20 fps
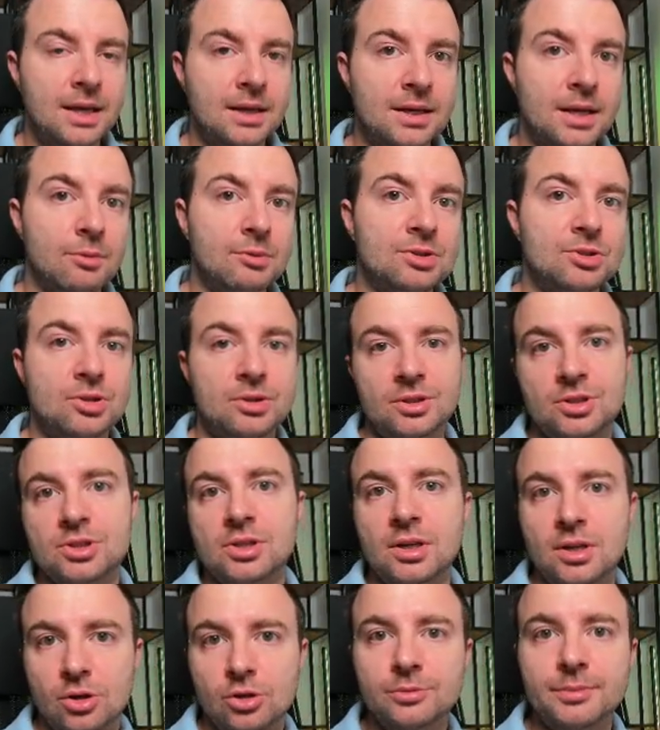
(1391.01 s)
Now, with
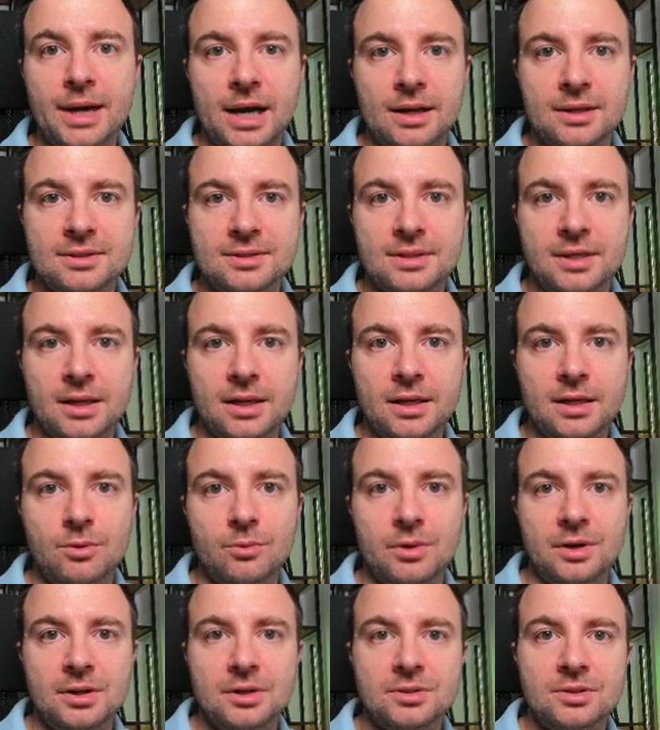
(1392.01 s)
traditional load
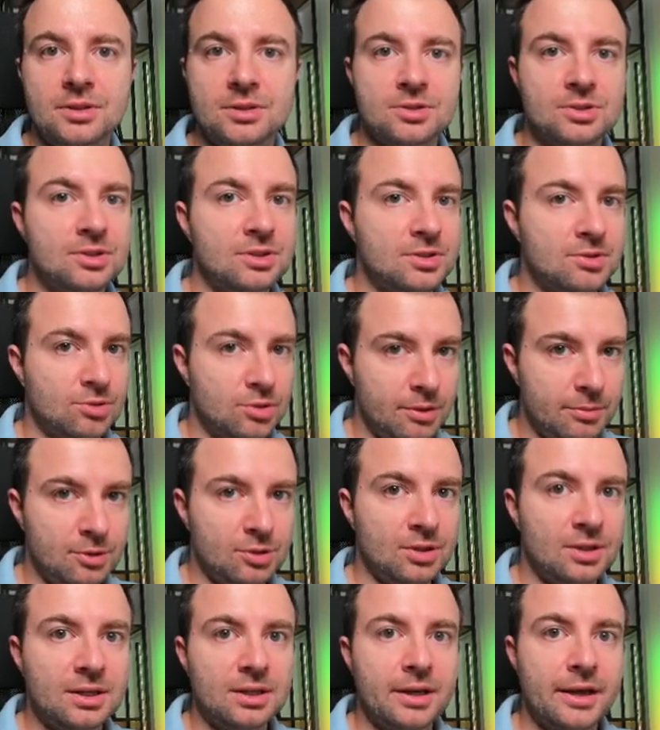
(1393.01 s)
balancing, we're just
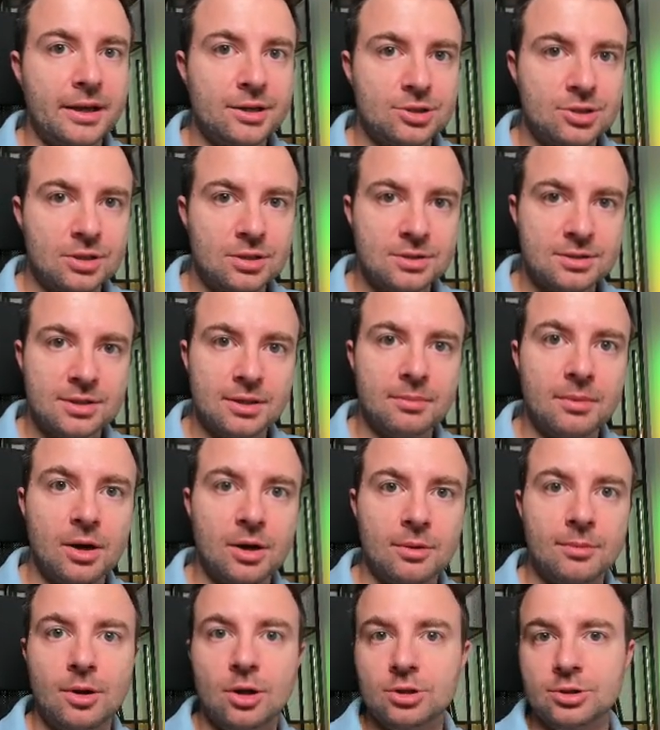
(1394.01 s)
distributing connections
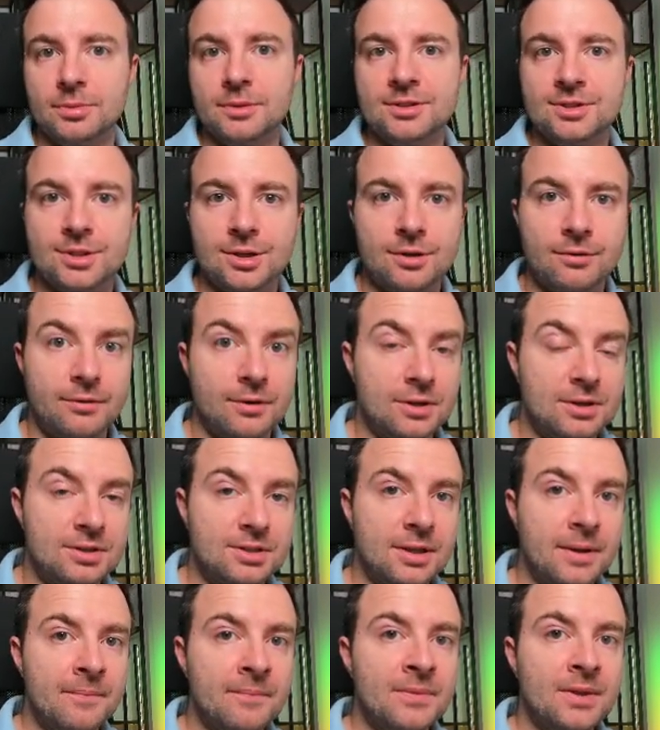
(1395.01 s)
among multiple servers.